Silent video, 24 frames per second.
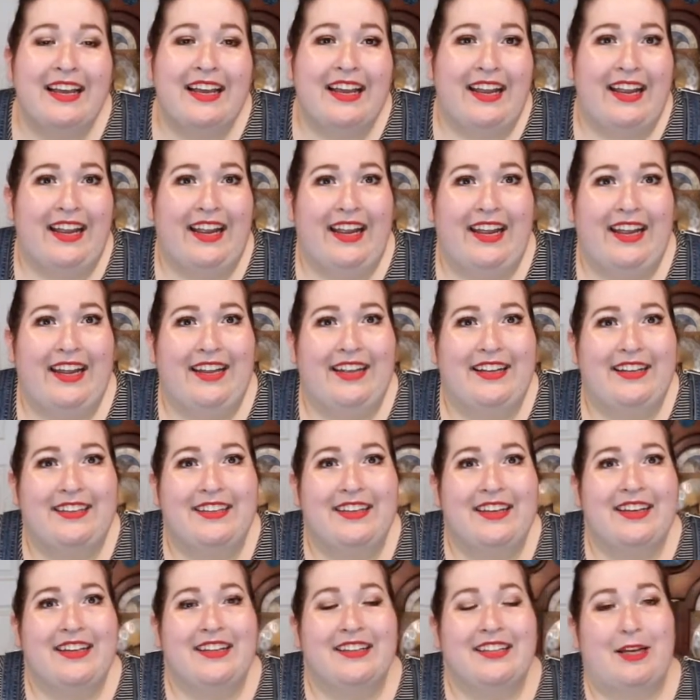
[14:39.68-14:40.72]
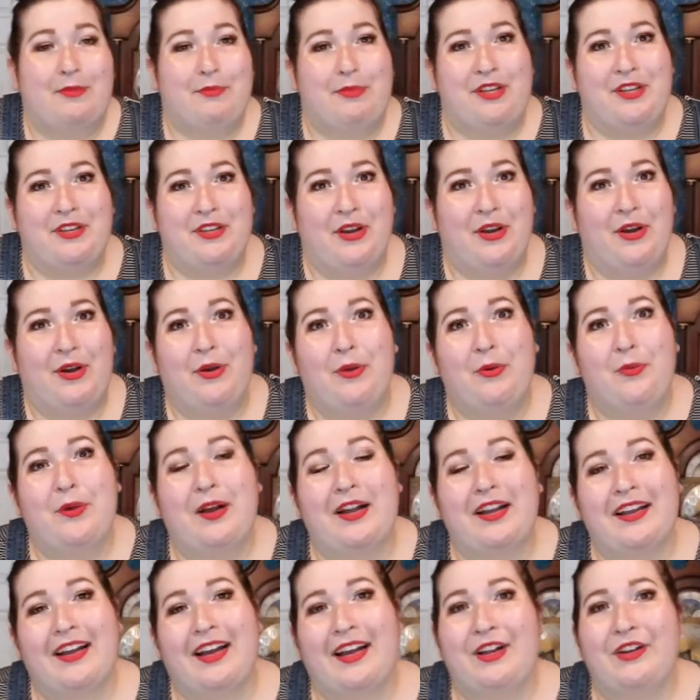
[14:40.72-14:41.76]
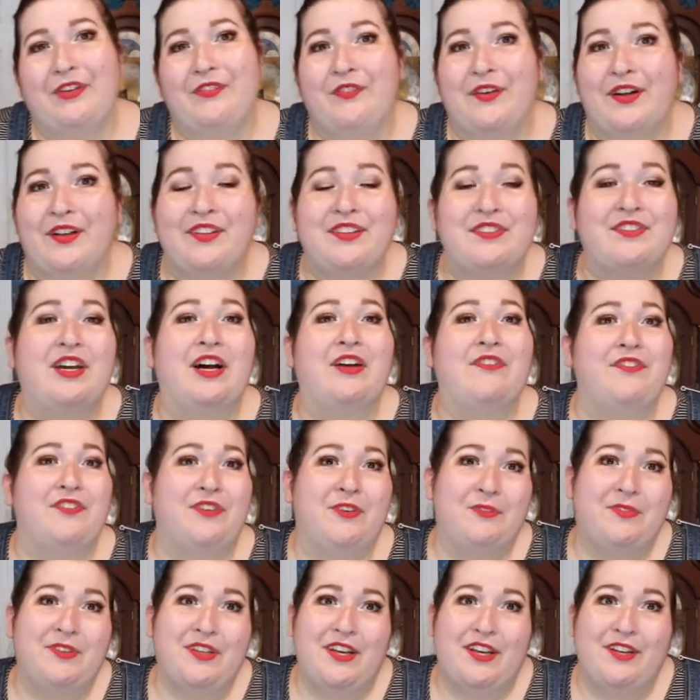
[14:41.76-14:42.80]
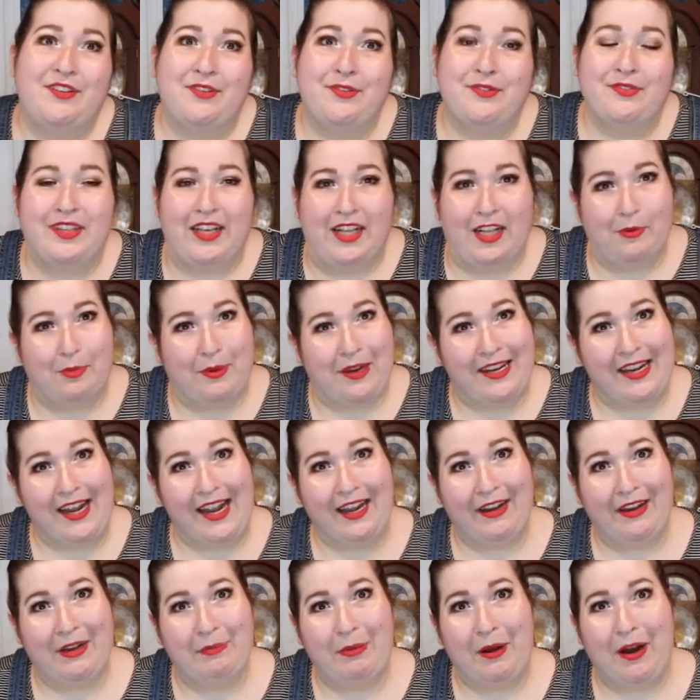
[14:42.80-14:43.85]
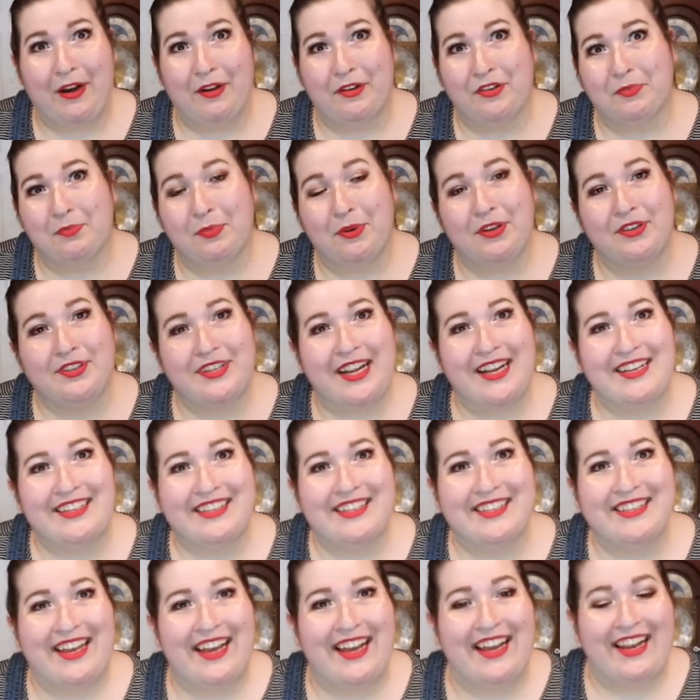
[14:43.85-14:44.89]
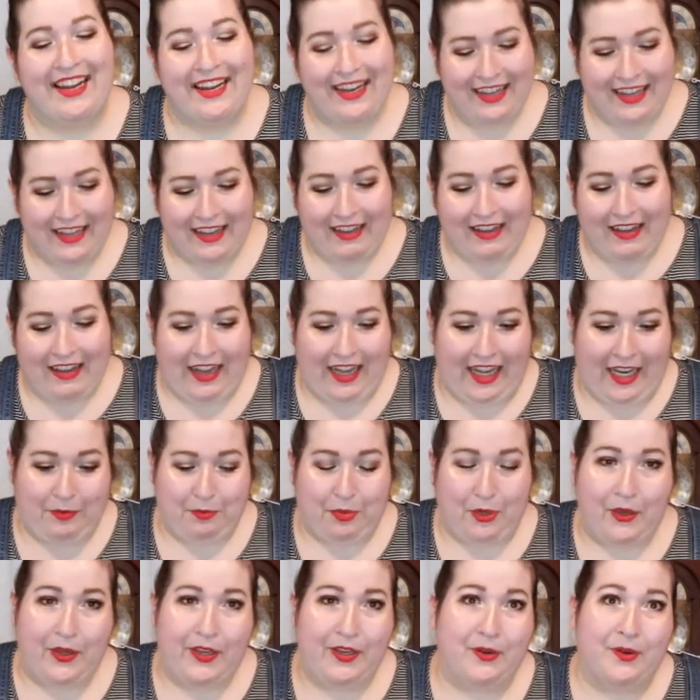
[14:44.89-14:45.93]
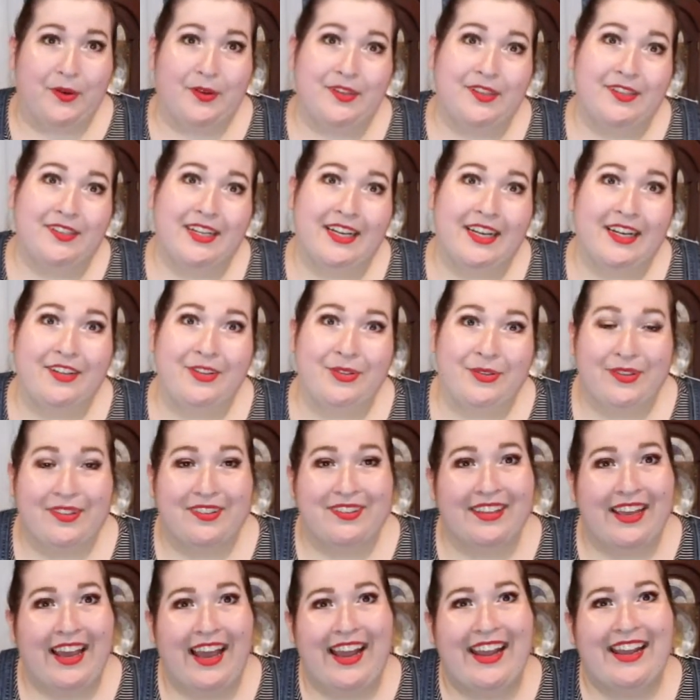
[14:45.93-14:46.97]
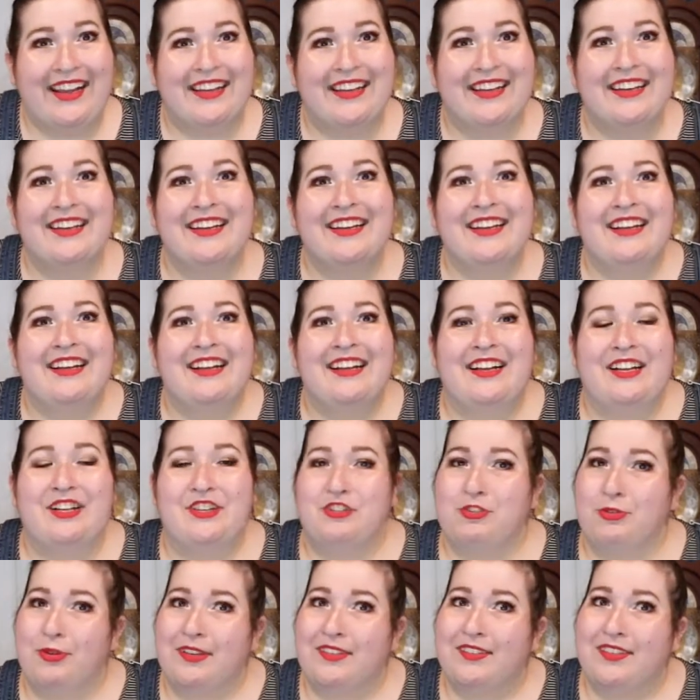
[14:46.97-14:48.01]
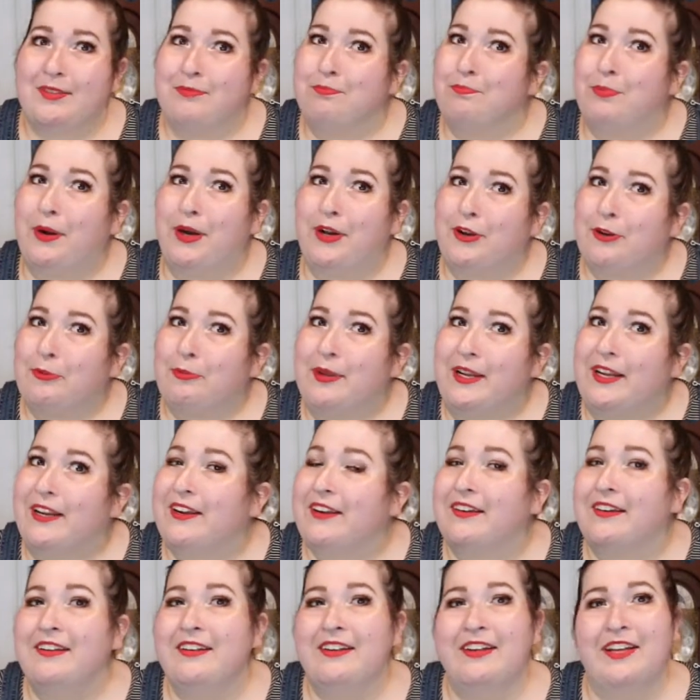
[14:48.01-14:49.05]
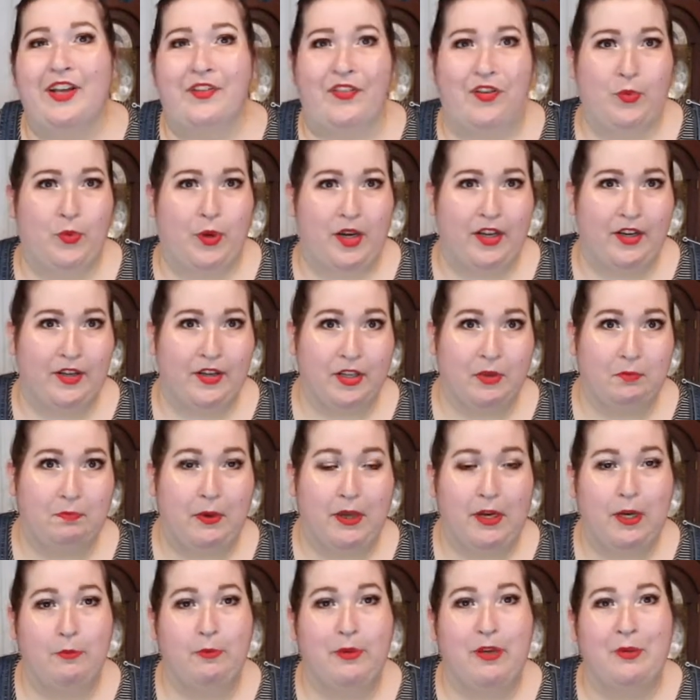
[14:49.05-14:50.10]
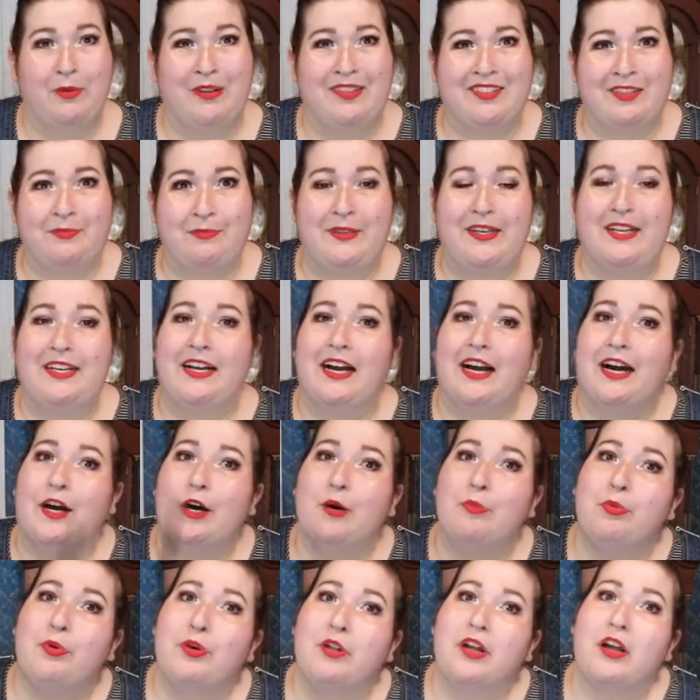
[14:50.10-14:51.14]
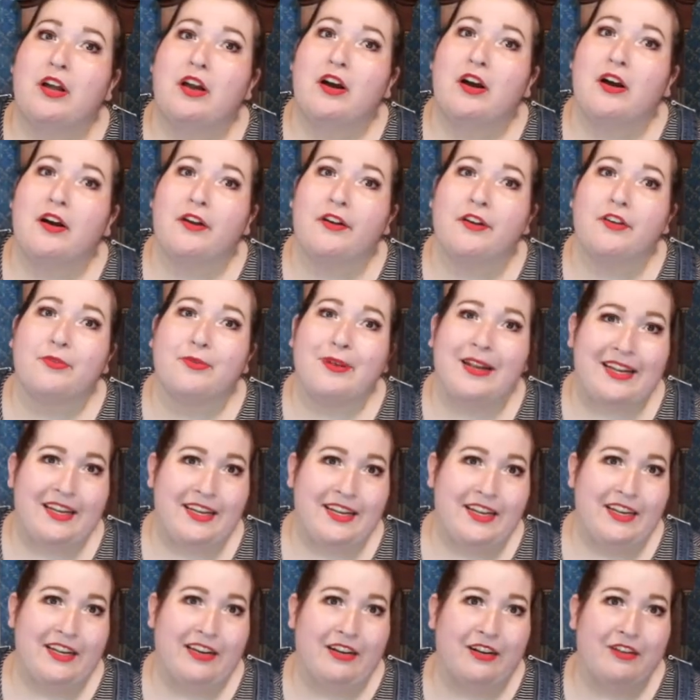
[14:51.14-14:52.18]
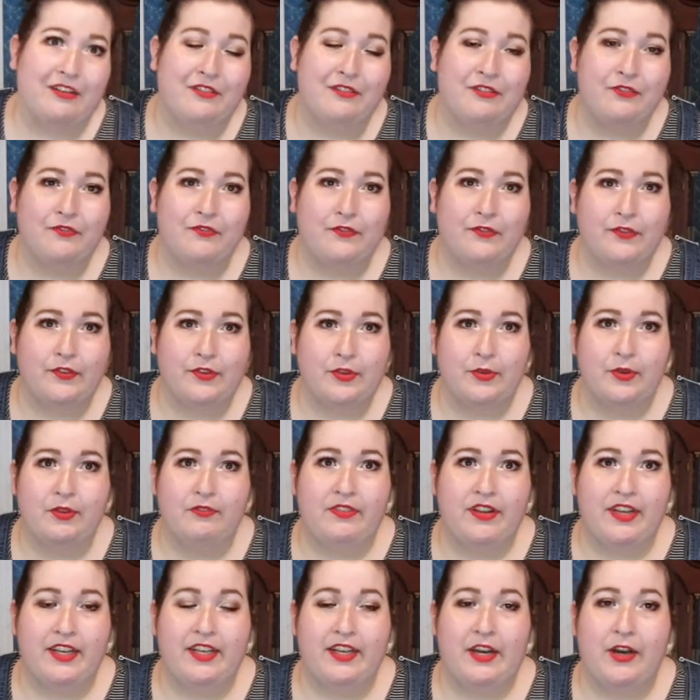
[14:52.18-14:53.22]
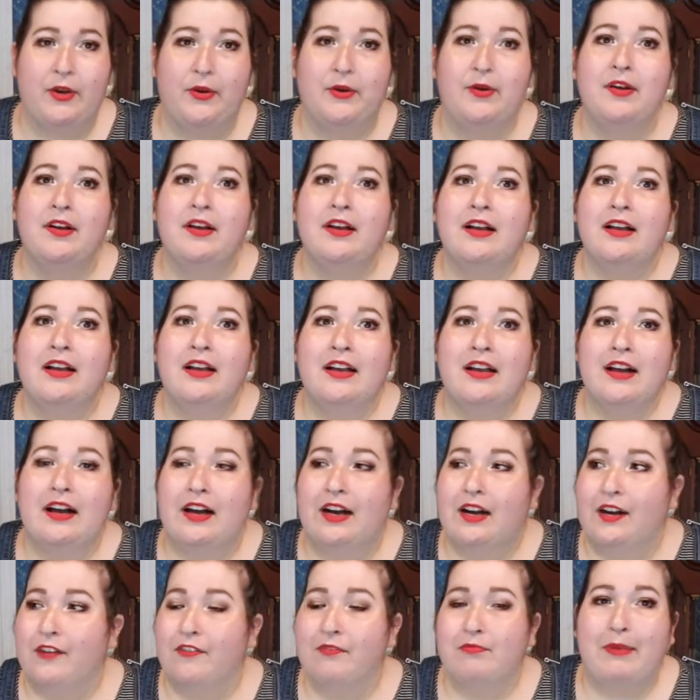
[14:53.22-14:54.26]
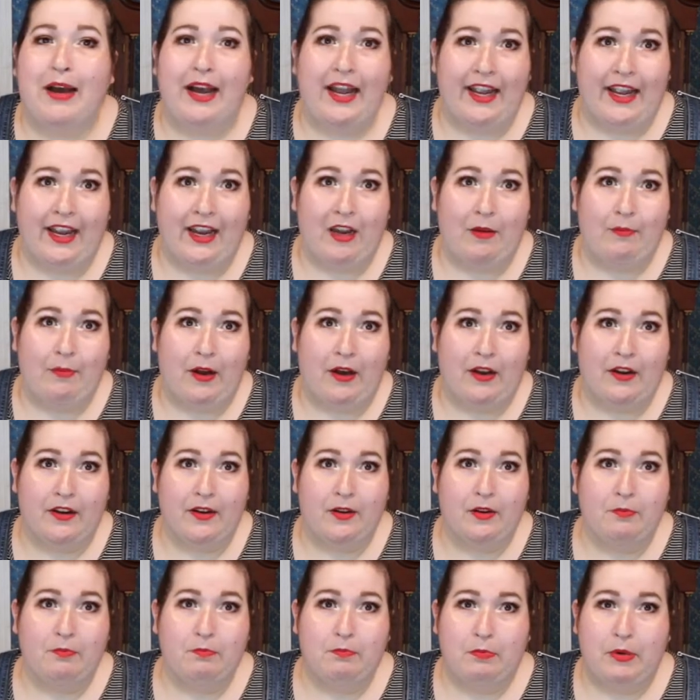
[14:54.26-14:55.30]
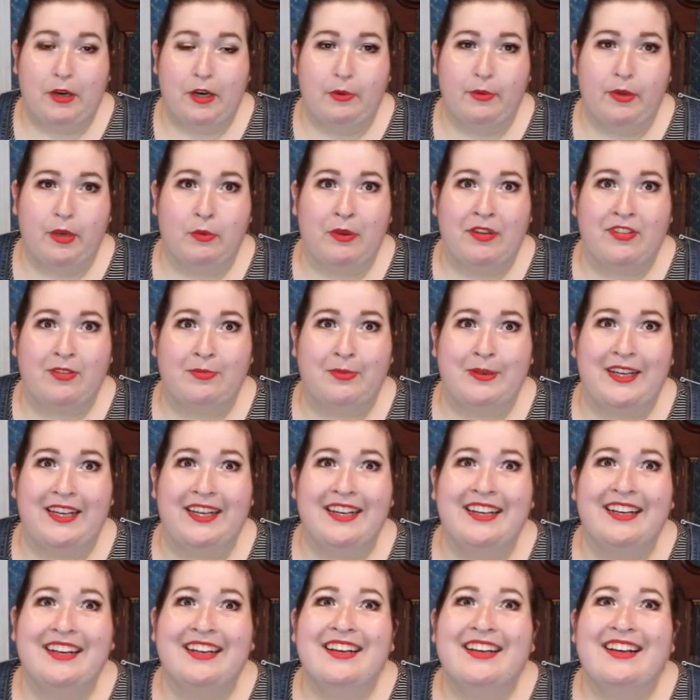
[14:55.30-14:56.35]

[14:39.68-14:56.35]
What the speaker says: and let me know what kind of fun stuff you did to celebrate Harry Potter's birthday today. I'm probably going to dig into this cake, enjoy some butterbeer. If you want a good butterbeer recipe, I'll put a card right here to a video of my Harry Potter butterbeer recipe.